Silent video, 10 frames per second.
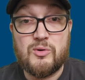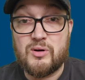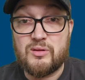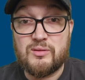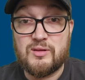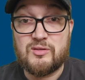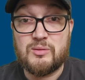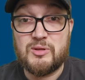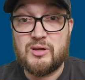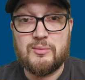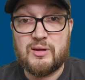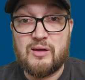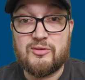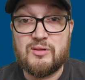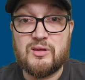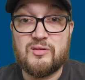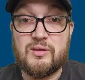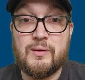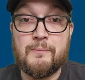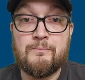more that's going to be coming after
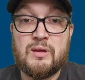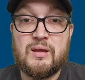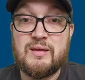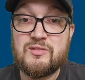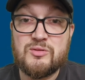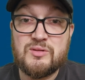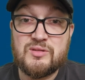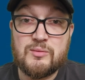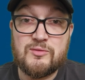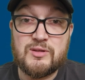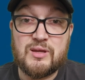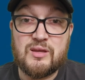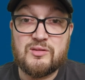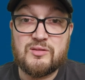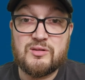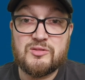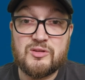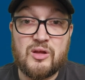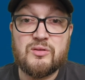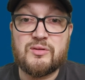this. And that's only some of it, as there's
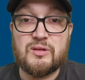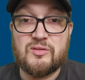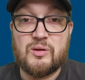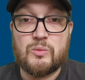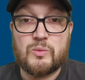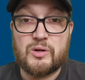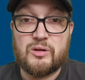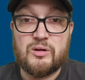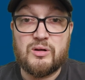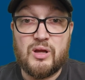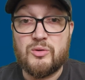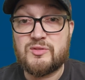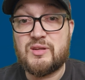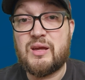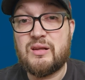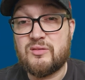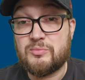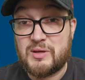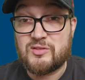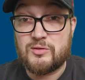other things that we're working on outside
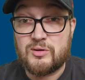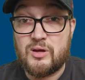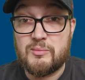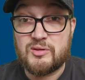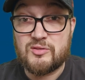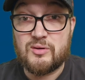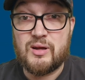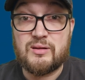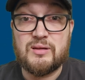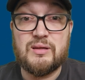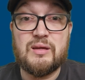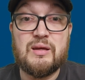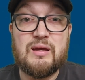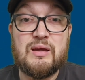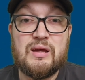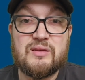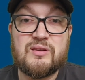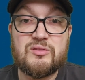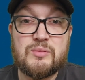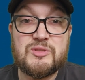of Pesto Comics directly. I'll
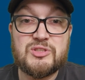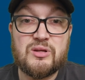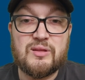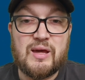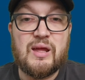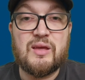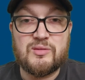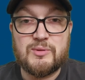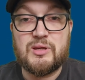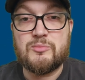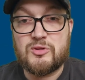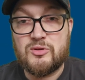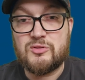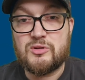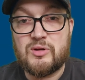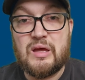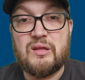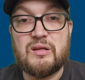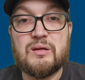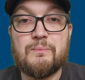definitely be sharing that as it becomes closer to
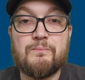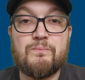reality.